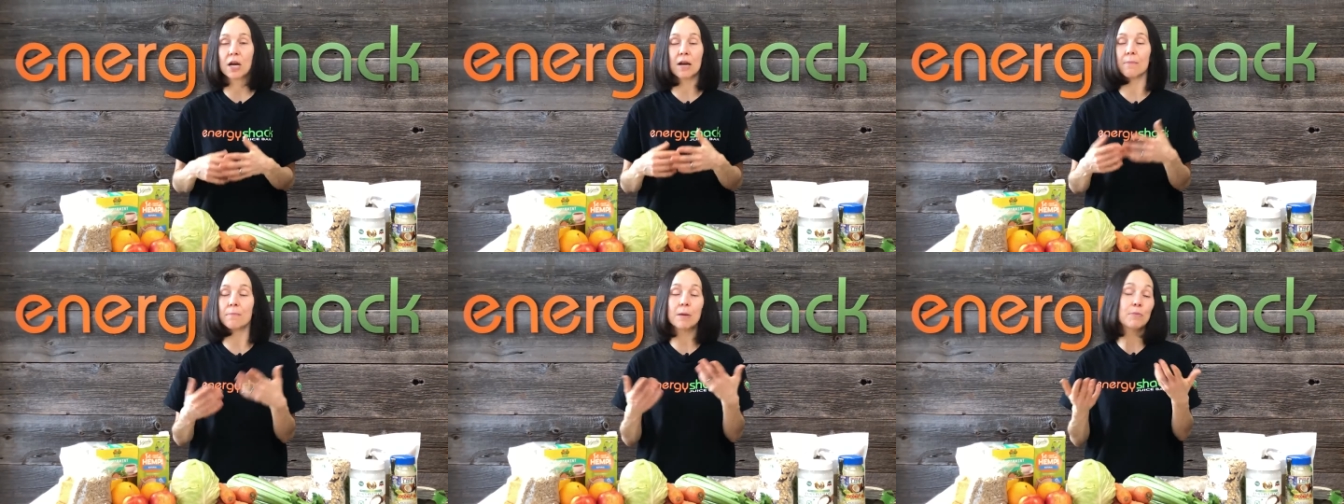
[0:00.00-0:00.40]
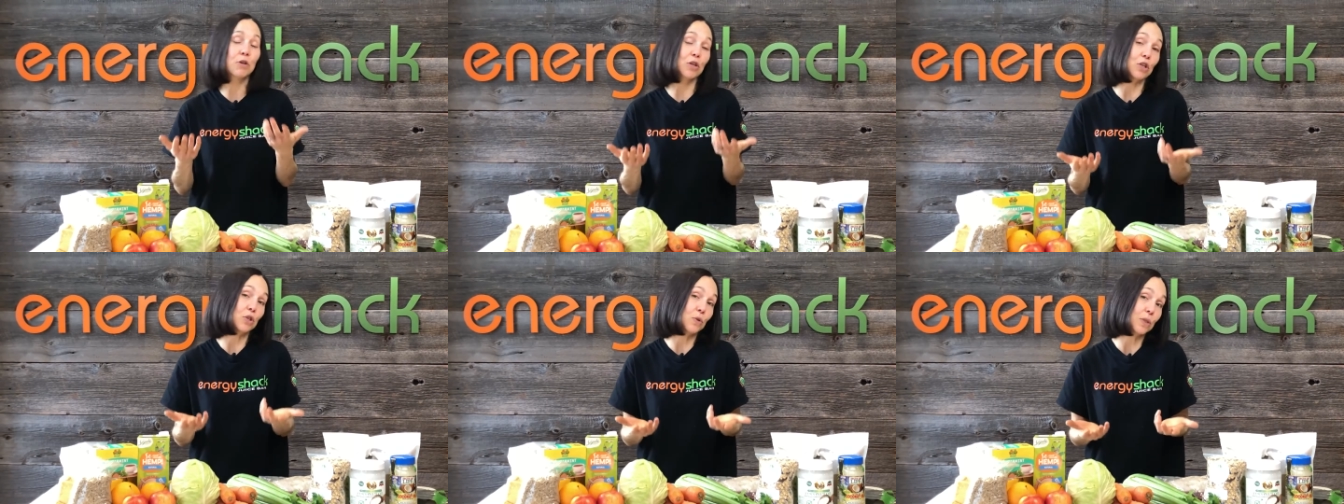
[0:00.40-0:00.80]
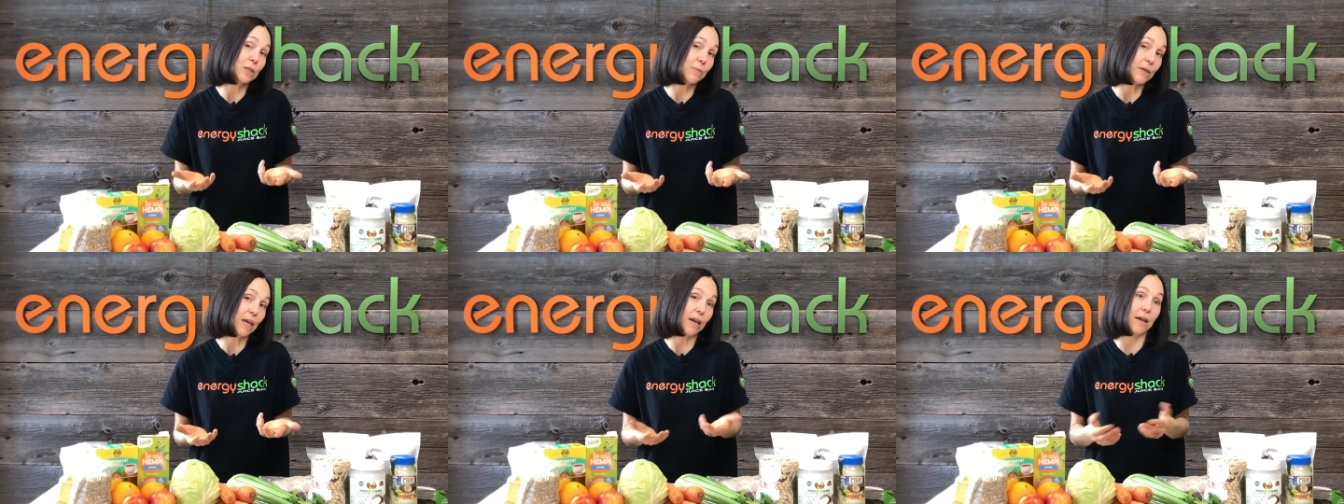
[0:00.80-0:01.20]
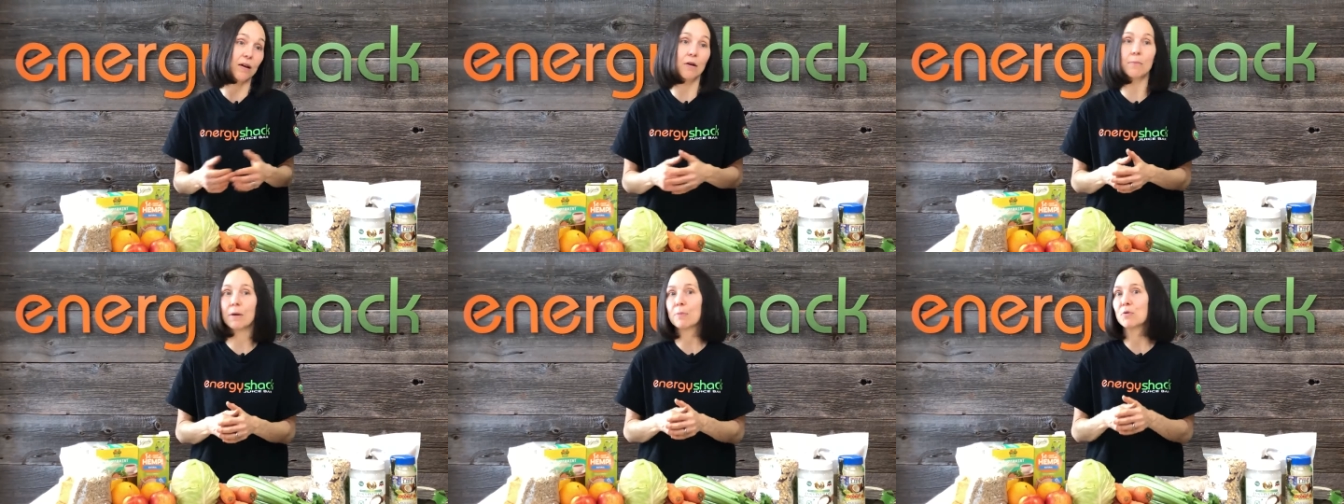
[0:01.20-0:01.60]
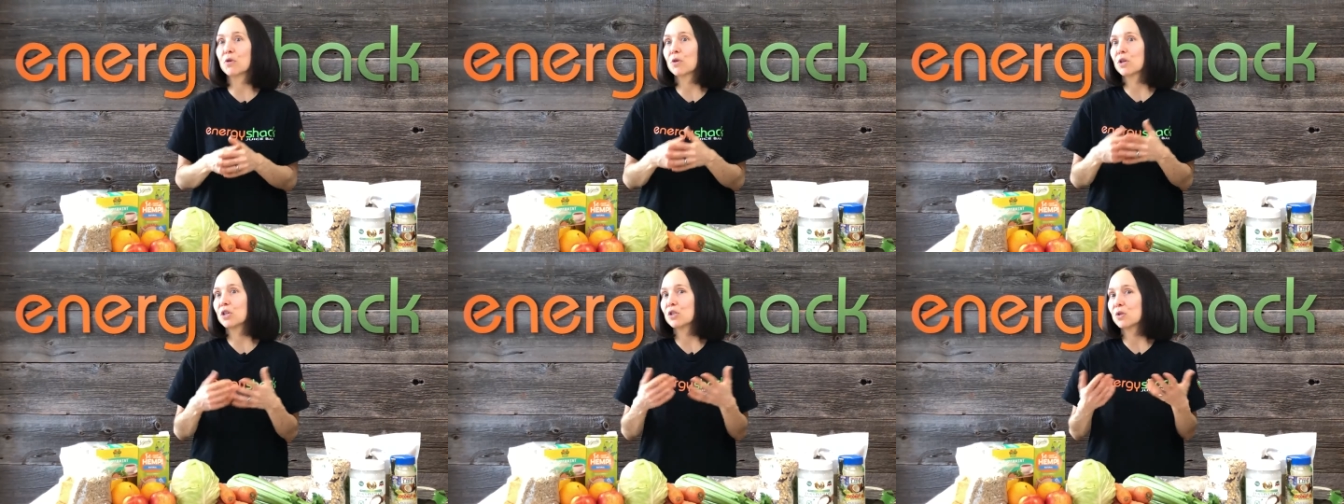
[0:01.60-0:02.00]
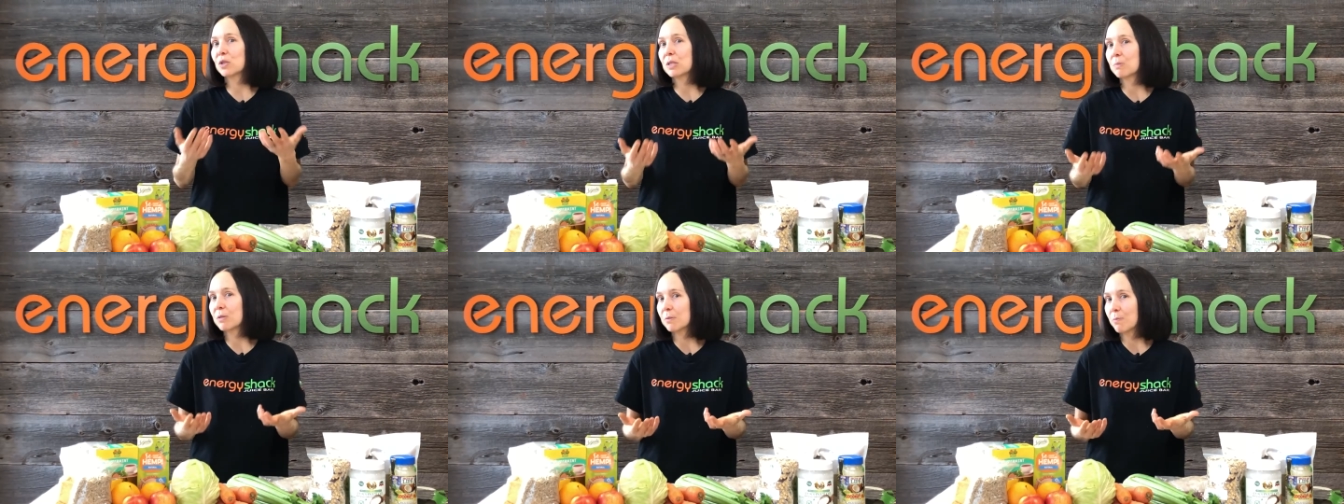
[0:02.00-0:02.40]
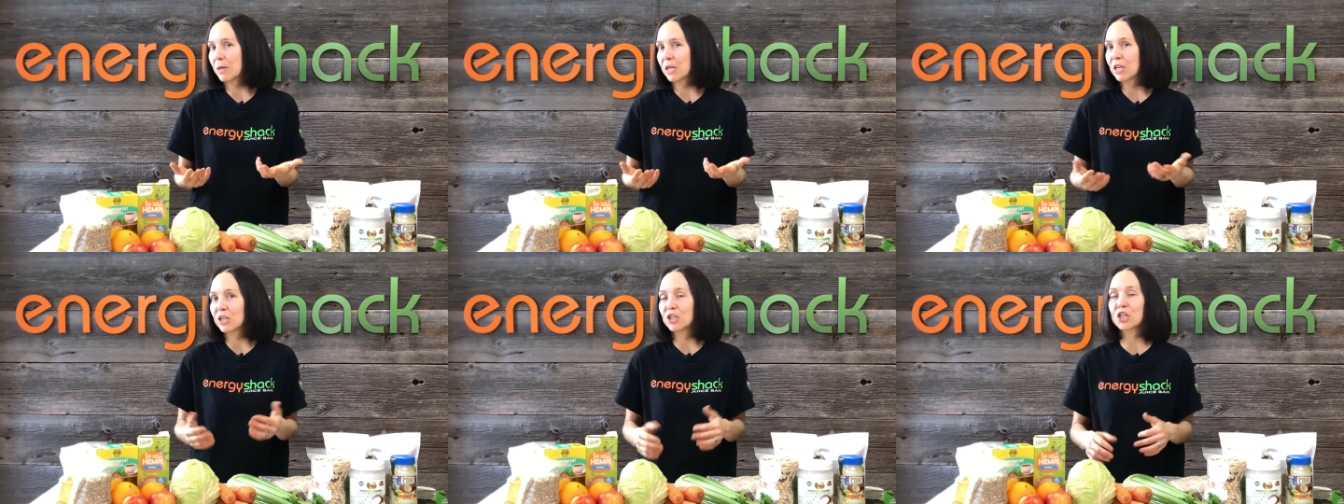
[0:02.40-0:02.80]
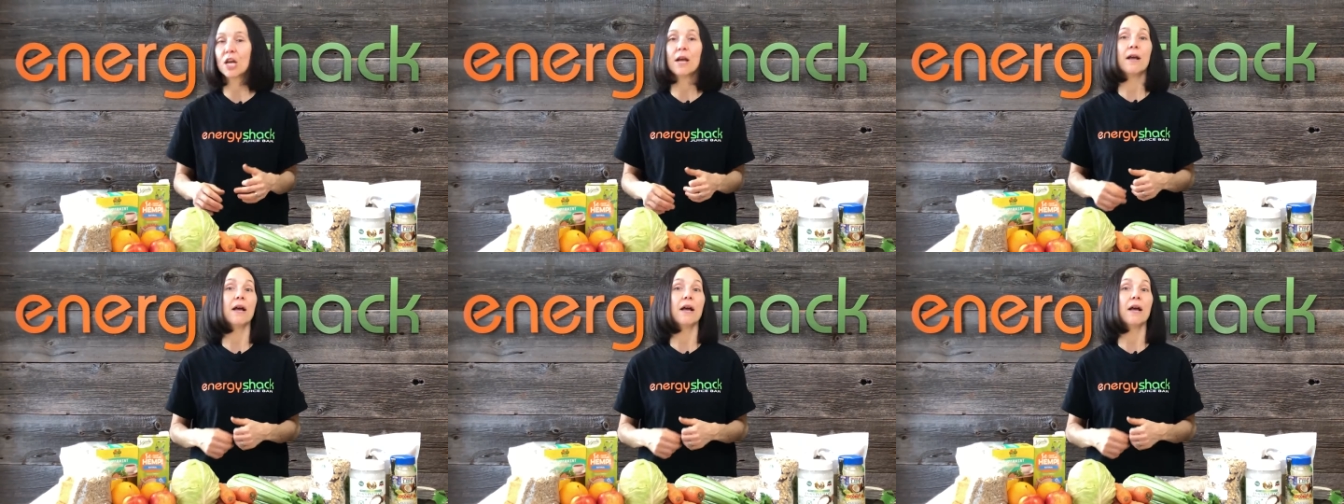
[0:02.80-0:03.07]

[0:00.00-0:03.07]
maybe you're going to do some kale, maybe you're going to do some spinach.